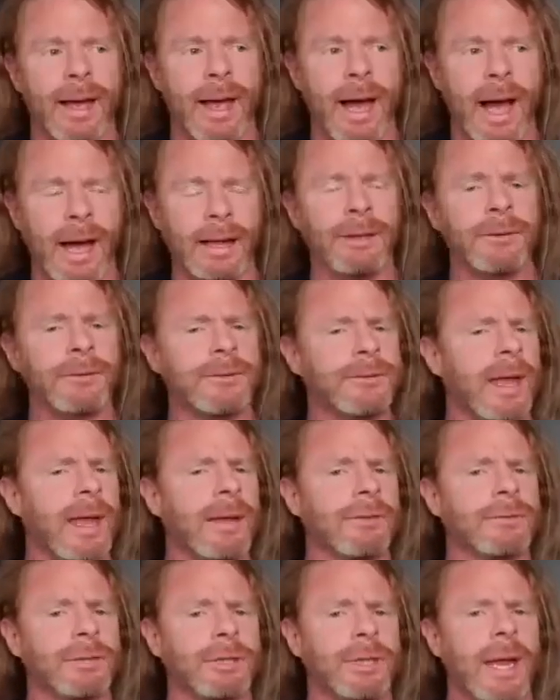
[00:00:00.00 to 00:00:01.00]
I used to
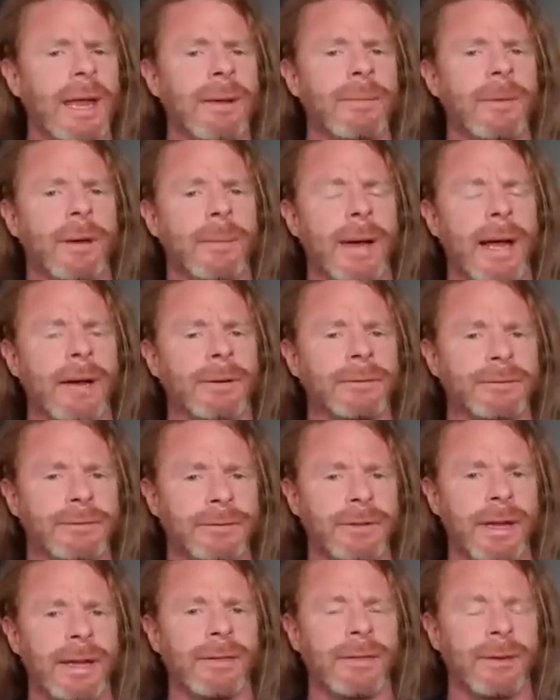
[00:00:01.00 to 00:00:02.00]
have shame about
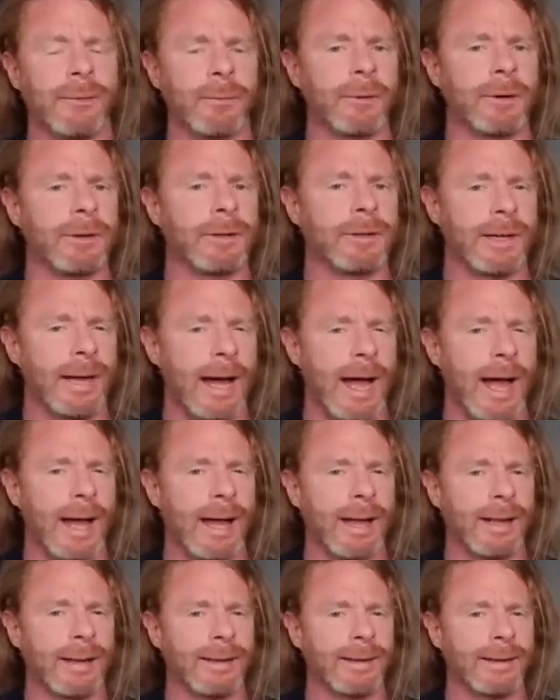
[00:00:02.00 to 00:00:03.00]
saying the word
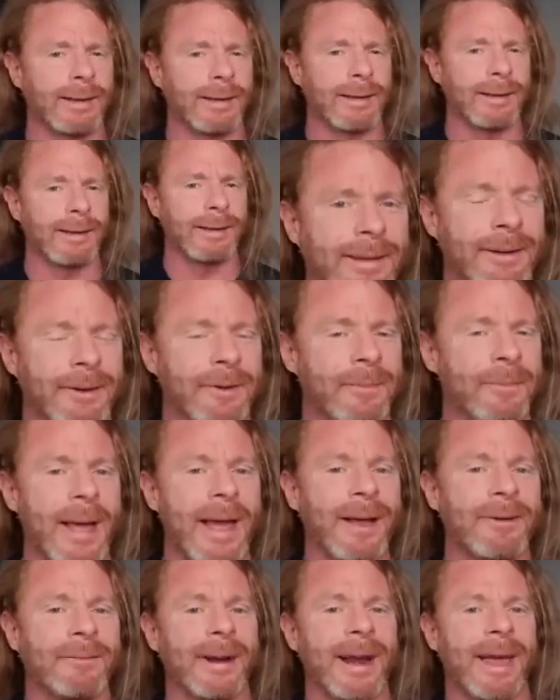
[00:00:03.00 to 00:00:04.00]
God you know,
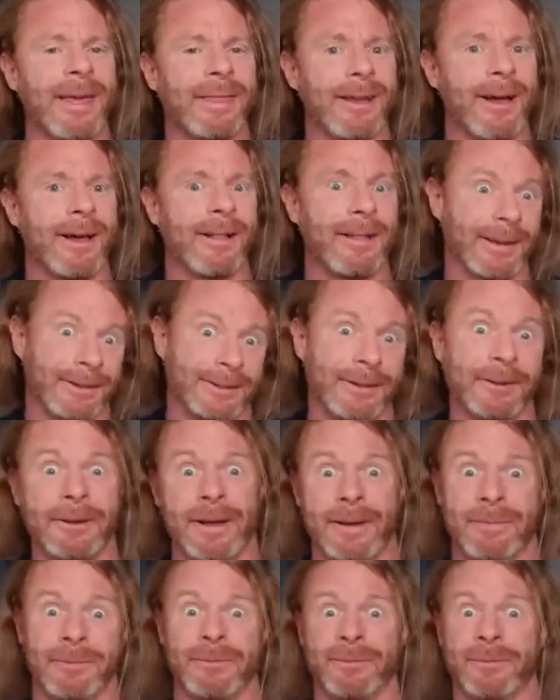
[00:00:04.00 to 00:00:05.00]
back when I thought, like, dude,
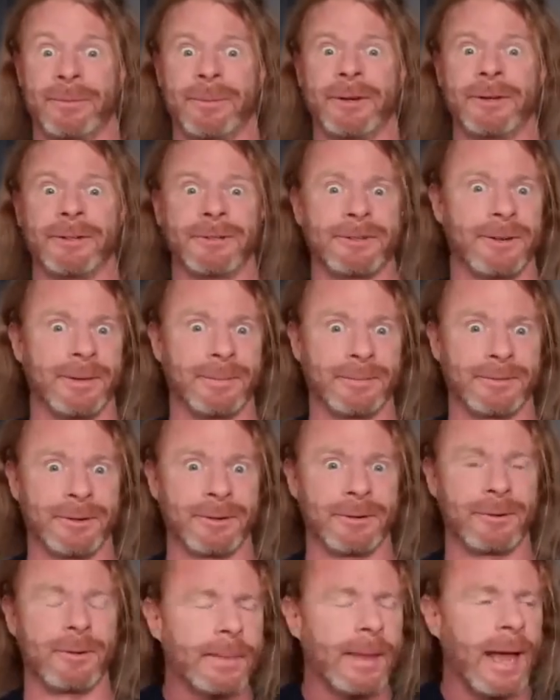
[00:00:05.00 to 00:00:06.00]
I'm spiritual, I'm
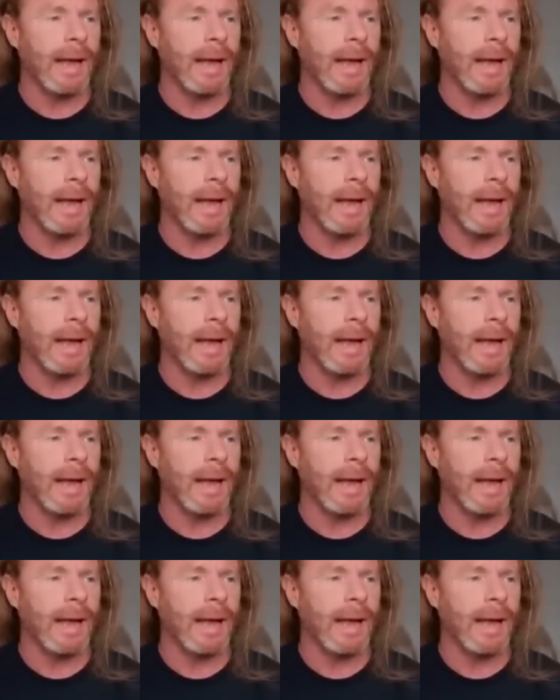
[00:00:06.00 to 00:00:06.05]
so cool.